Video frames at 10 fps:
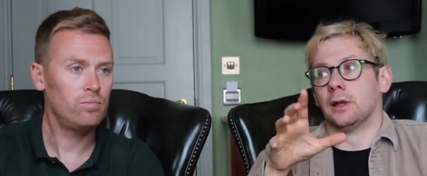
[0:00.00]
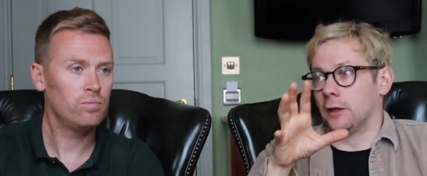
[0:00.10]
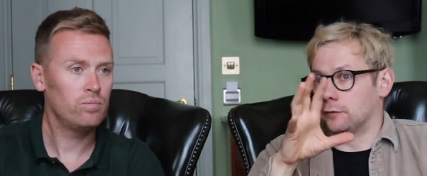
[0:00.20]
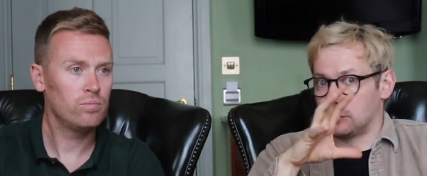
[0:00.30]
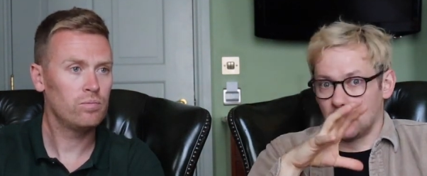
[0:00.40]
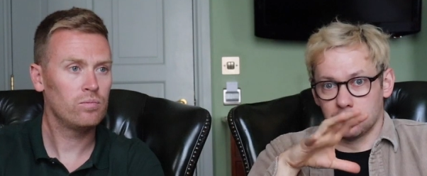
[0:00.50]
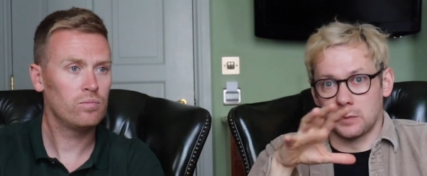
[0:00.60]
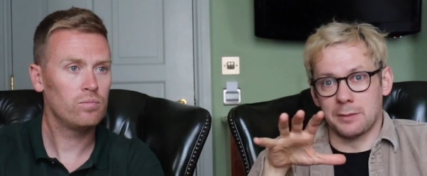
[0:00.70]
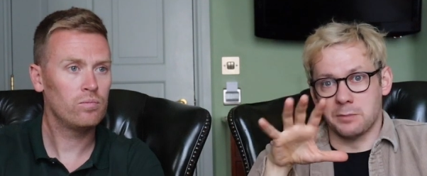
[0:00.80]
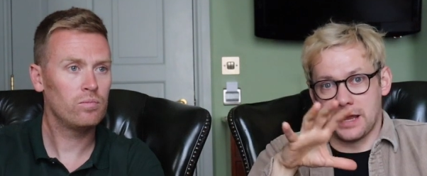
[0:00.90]
Speaker 1: as, as
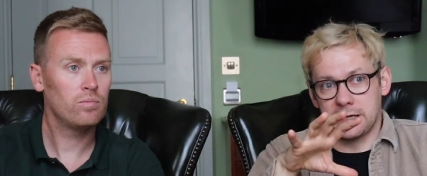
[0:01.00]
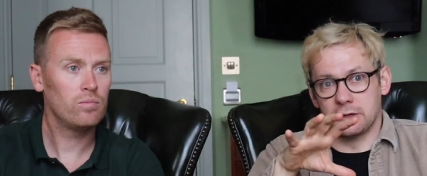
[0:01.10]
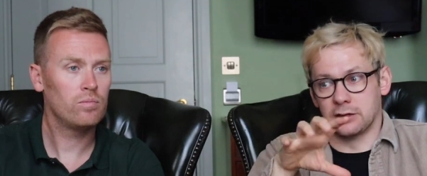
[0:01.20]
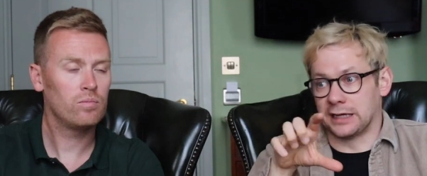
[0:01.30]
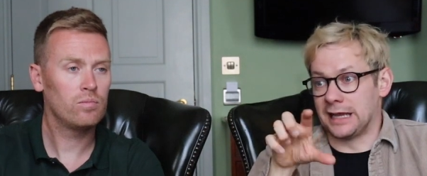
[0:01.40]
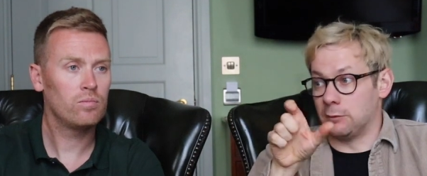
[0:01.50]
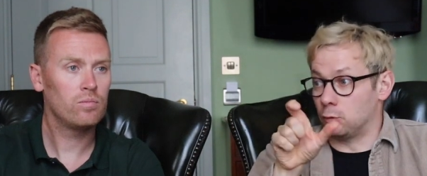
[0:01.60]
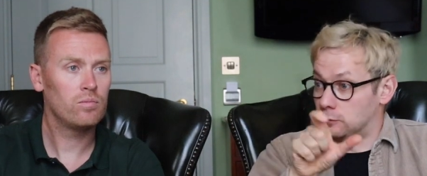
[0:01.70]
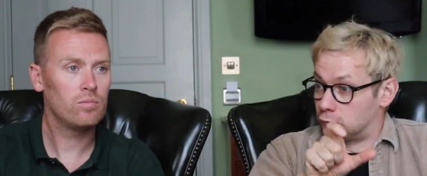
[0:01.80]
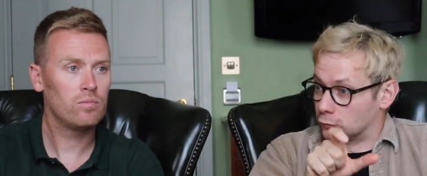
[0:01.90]
my main thing,
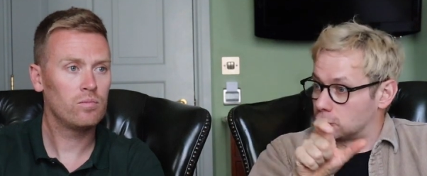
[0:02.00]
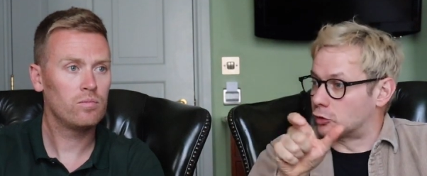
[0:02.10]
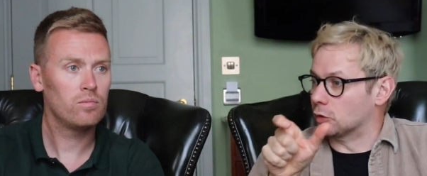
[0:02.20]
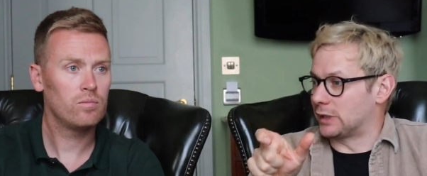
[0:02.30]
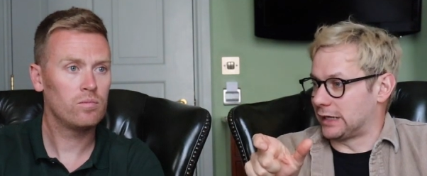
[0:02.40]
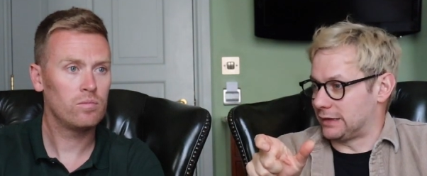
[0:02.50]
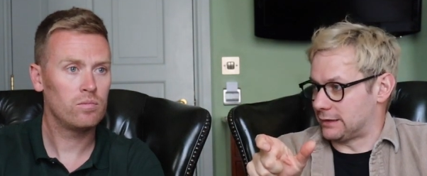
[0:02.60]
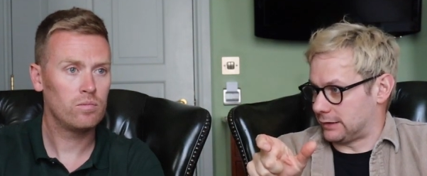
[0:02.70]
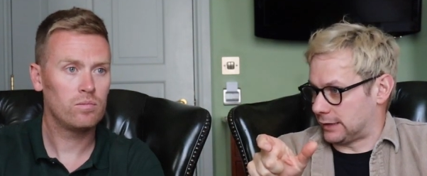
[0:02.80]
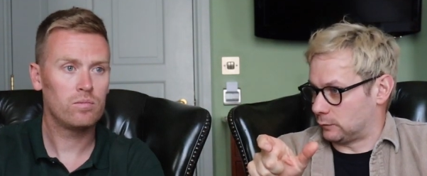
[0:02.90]
it was just coming
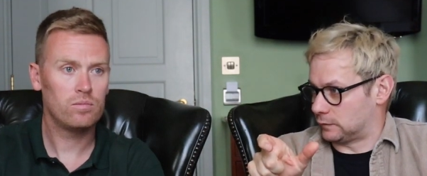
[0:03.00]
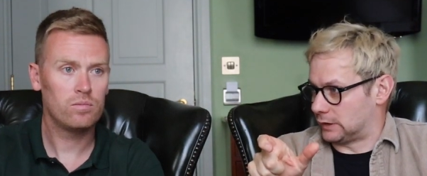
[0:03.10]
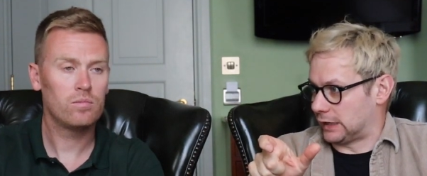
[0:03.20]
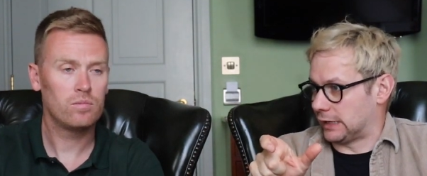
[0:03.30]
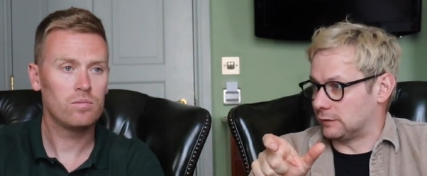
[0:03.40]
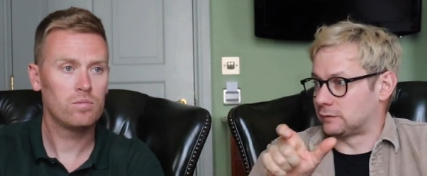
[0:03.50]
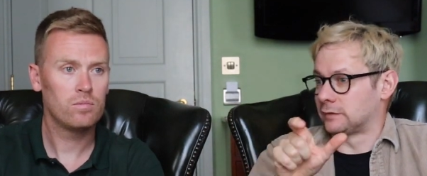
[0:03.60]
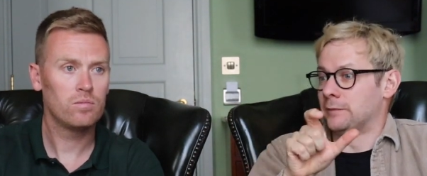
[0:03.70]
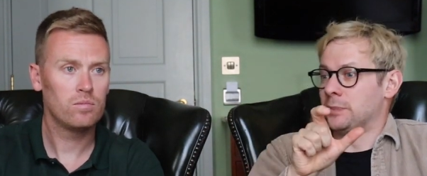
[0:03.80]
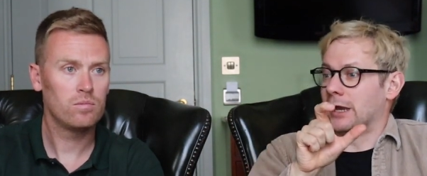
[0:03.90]
in that that was the
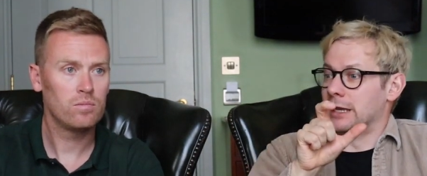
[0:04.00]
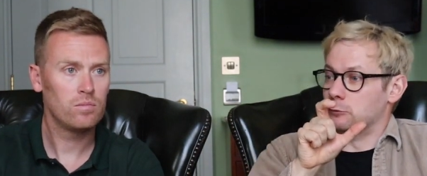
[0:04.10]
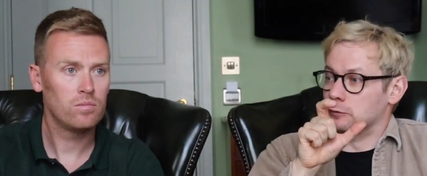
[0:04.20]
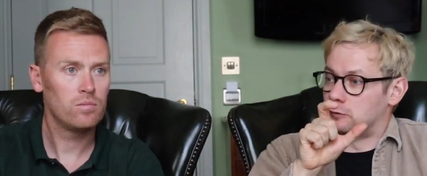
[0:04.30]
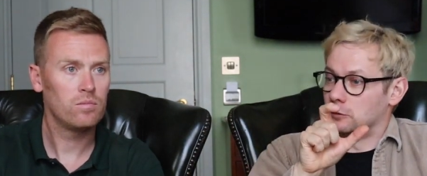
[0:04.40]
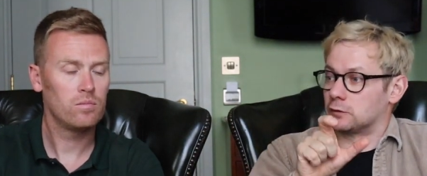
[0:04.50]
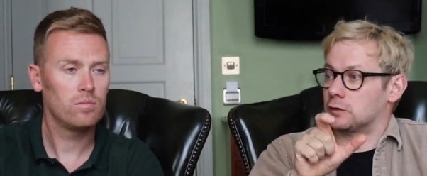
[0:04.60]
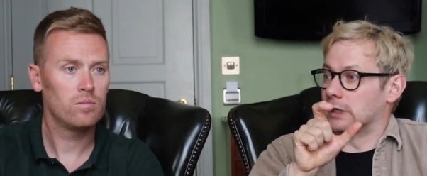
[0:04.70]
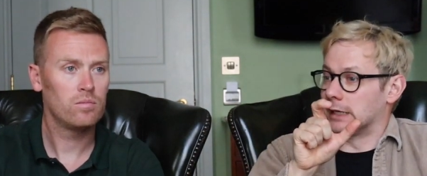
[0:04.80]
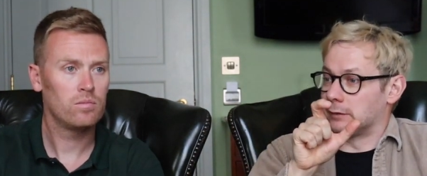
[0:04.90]
case, and it was
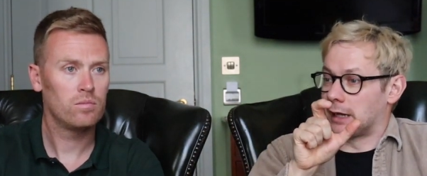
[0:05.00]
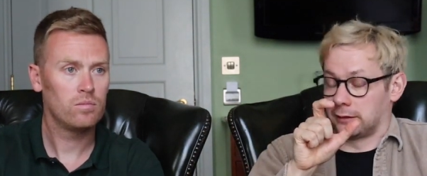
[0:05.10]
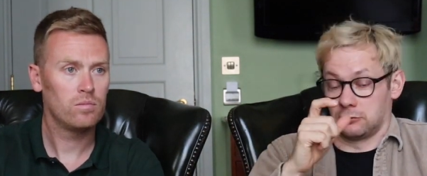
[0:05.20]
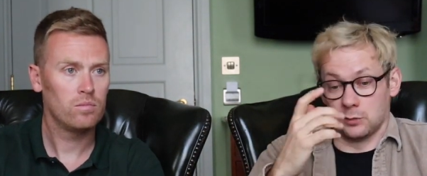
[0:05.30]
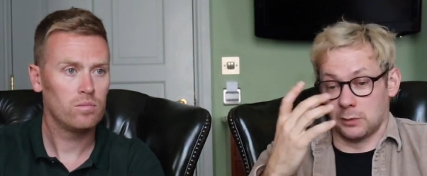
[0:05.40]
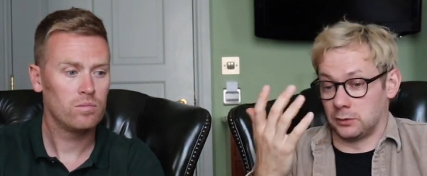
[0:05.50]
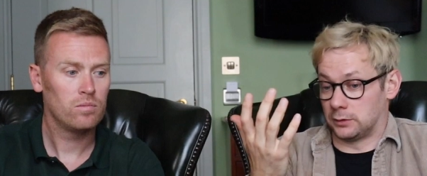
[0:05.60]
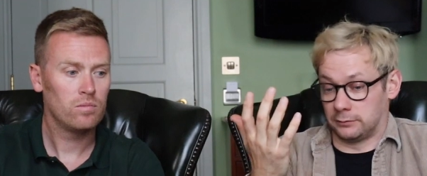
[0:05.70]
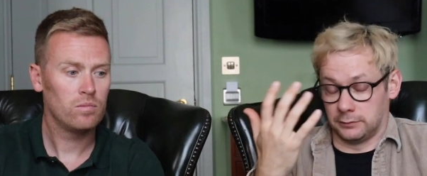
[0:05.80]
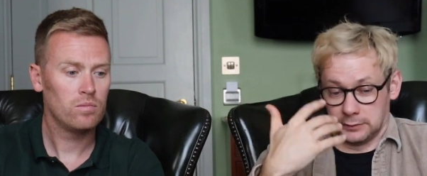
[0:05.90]
just. It, I can
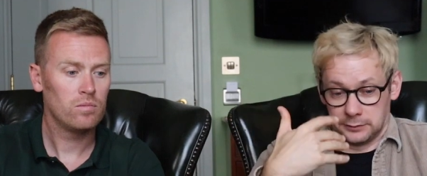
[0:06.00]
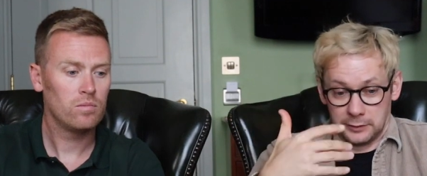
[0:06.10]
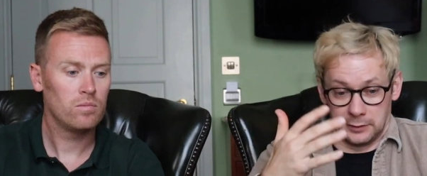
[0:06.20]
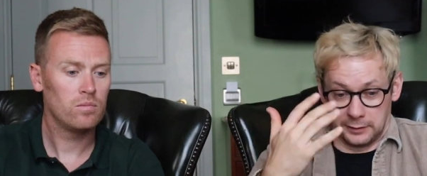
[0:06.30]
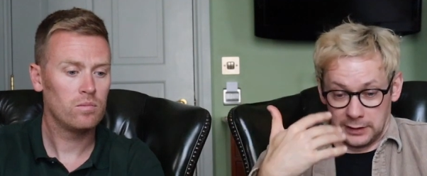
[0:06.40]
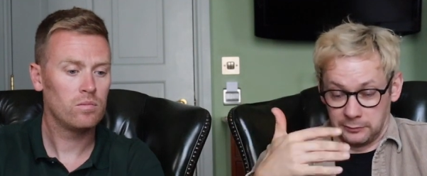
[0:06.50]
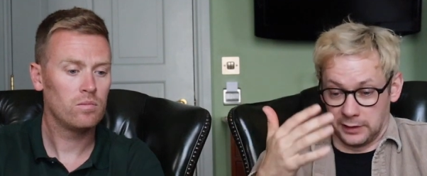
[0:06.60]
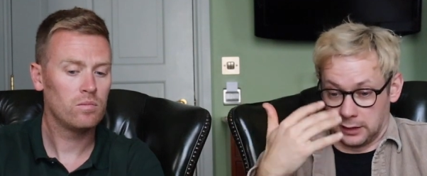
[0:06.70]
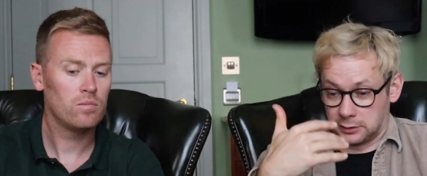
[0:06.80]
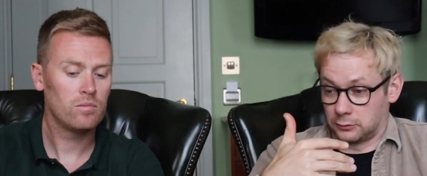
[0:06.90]
remember uh,
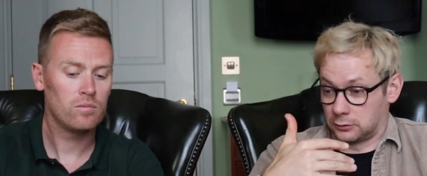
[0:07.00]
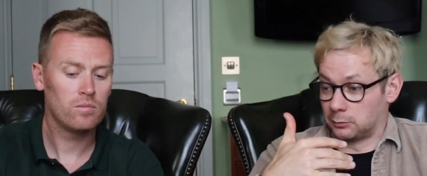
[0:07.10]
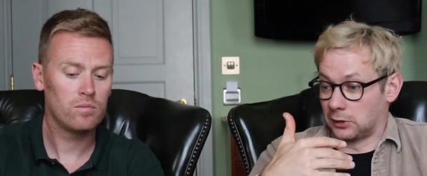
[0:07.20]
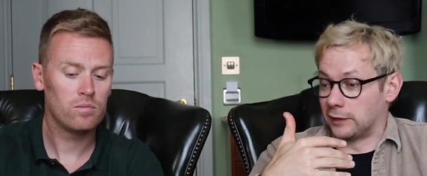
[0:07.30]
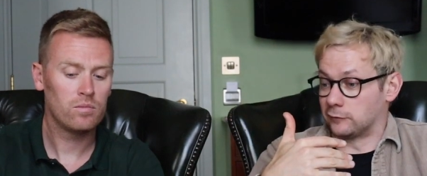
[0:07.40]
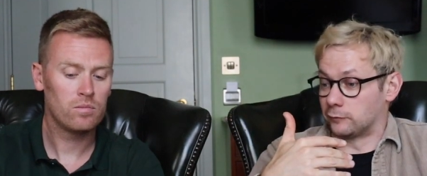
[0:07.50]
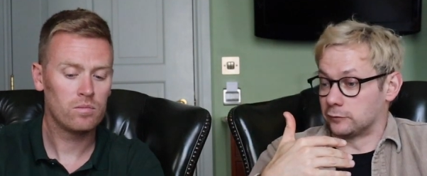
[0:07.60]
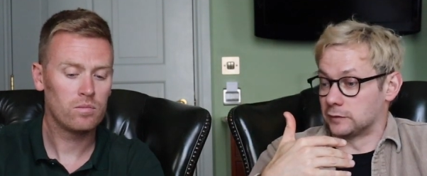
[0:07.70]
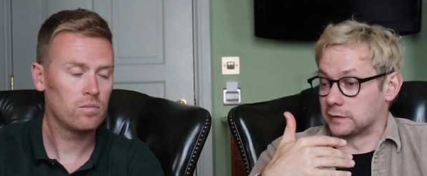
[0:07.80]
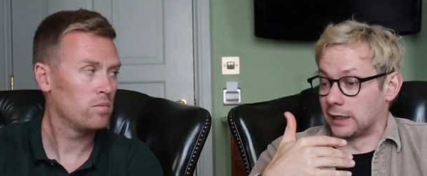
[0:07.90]
our compliance
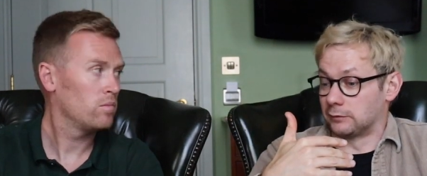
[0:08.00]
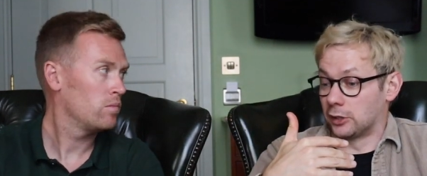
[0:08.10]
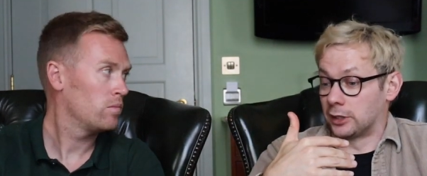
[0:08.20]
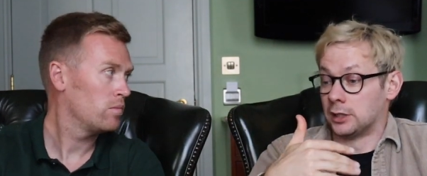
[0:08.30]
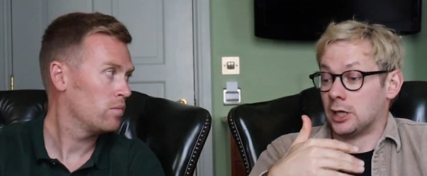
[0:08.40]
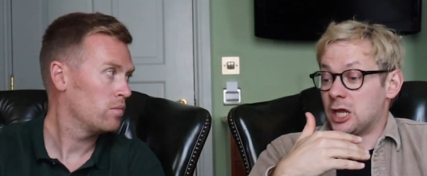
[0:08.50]
officer at the time going,